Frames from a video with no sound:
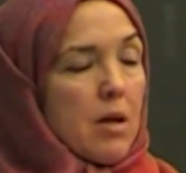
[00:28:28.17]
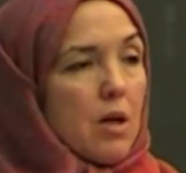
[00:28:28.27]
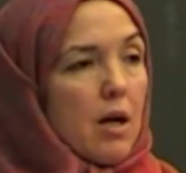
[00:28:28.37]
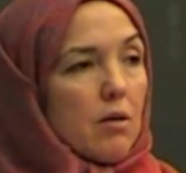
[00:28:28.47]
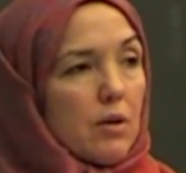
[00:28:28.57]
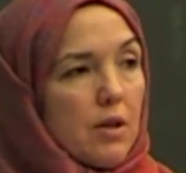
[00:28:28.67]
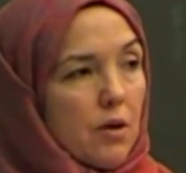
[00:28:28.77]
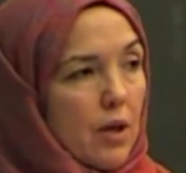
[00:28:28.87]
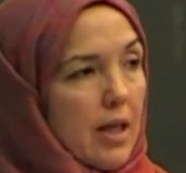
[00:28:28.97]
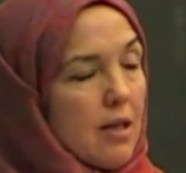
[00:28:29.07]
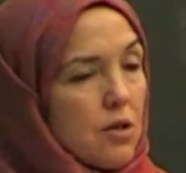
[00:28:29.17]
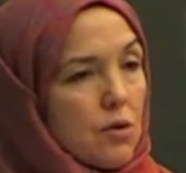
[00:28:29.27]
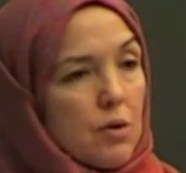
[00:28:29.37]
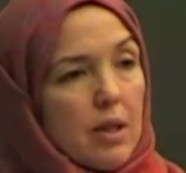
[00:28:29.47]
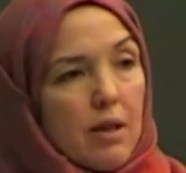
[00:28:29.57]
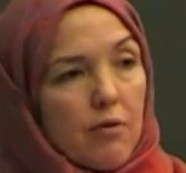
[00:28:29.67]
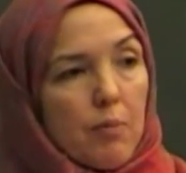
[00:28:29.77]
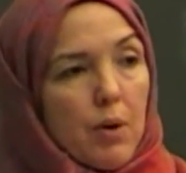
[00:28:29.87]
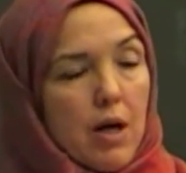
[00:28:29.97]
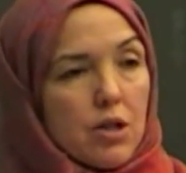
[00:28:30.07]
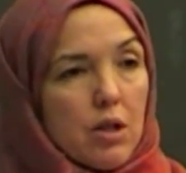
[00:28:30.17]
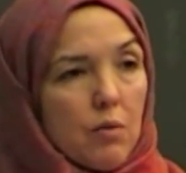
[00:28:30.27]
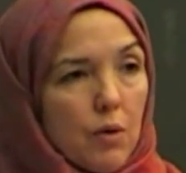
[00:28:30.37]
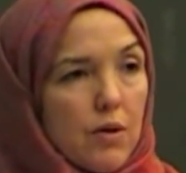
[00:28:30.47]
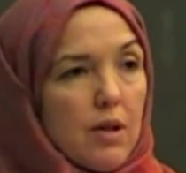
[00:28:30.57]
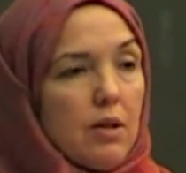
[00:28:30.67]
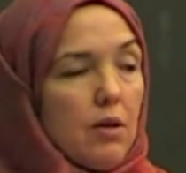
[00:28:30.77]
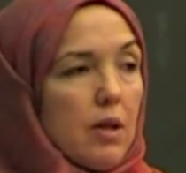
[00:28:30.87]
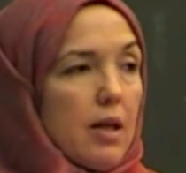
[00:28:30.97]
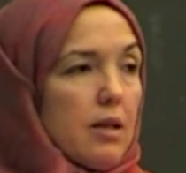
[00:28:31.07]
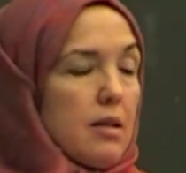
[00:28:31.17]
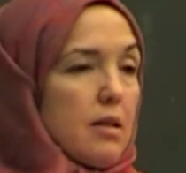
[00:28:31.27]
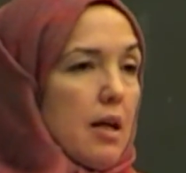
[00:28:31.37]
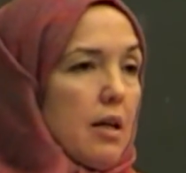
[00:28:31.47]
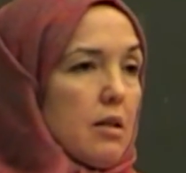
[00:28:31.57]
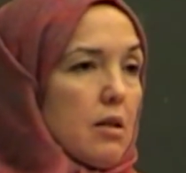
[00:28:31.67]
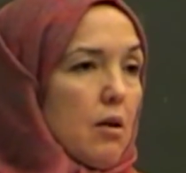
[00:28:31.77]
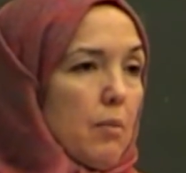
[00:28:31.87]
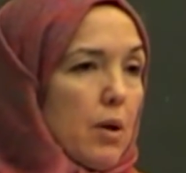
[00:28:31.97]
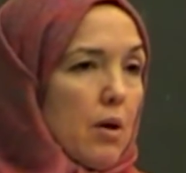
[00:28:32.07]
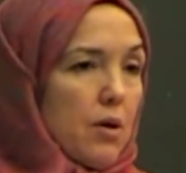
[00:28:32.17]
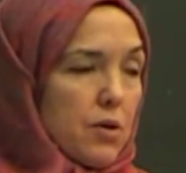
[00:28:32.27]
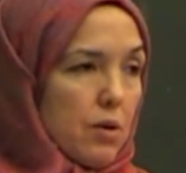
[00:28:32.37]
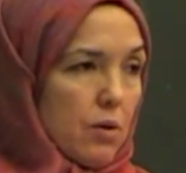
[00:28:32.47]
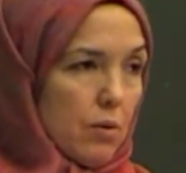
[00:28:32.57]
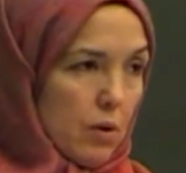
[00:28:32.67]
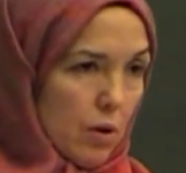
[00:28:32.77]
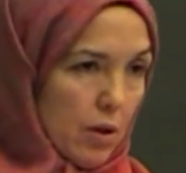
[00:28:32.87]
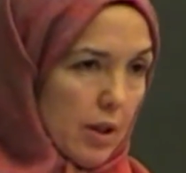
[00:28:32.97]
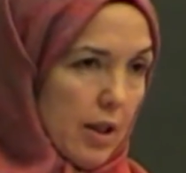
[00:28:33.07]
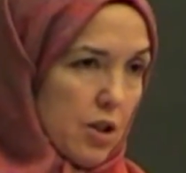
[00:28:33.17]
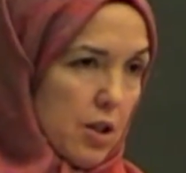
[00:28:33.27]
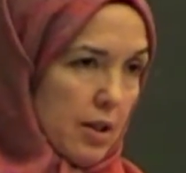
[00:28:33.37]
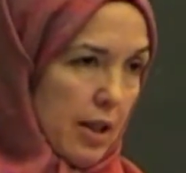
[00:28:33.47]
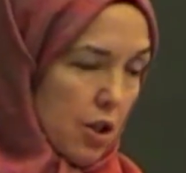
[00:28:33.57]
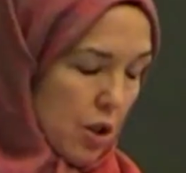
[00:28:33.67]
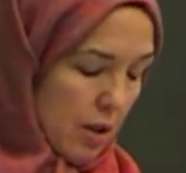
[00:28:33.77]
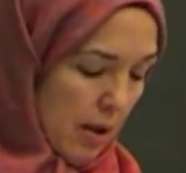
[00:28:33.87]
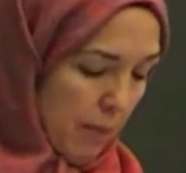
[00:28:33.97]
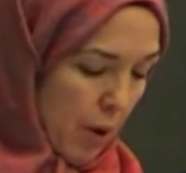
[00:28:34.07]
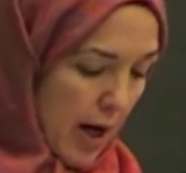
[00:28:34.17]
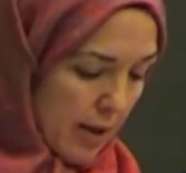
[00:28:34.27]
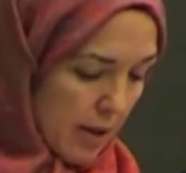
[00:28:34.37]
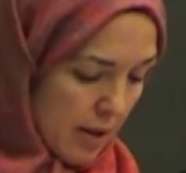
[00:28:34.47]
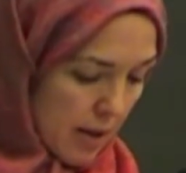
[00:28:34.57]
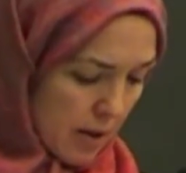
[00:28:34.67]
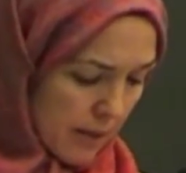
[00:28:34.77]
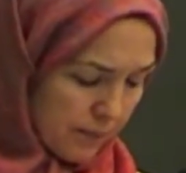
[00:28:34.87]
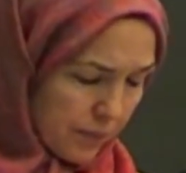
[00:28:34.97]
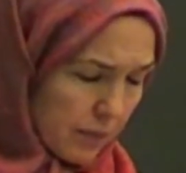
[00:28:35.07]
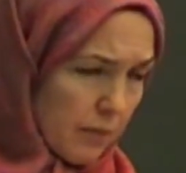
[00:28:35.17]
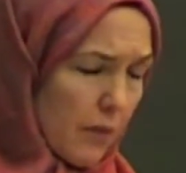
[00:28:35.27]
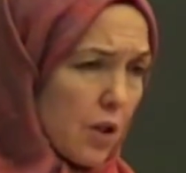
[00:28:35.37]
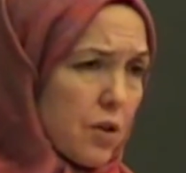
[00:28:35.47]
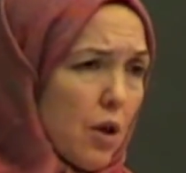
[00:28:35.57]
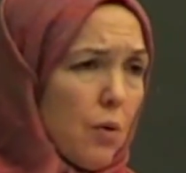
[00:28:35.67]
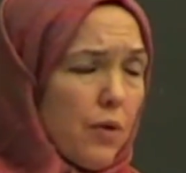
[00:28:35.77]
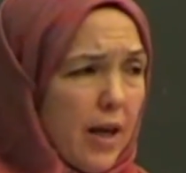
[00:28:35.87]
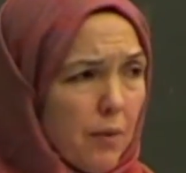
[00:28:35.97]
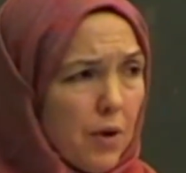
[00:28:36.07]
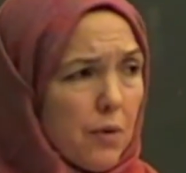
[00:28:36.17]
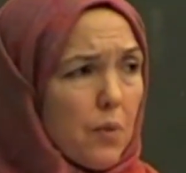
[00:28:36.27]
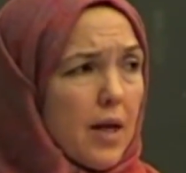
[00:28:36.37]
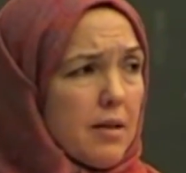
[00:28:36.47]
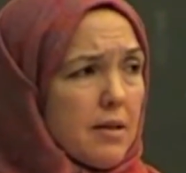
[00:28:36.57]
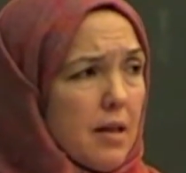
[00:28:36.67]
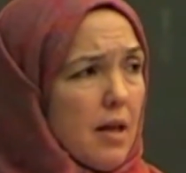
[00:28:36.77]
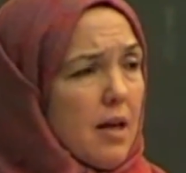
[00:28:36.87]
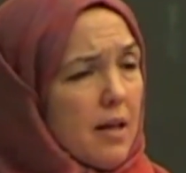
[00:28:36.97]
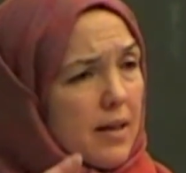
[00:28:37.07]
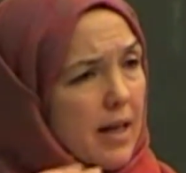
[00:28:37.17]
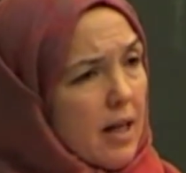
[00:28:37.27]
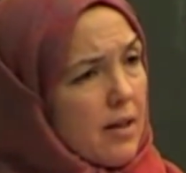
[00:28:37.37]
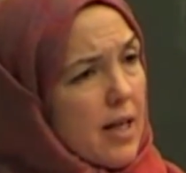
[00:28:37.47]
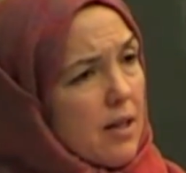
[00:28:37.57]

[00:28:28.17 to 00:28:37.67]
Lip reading: not only their history of oppression within the United States, but also current legislation and practices. So they were the ones that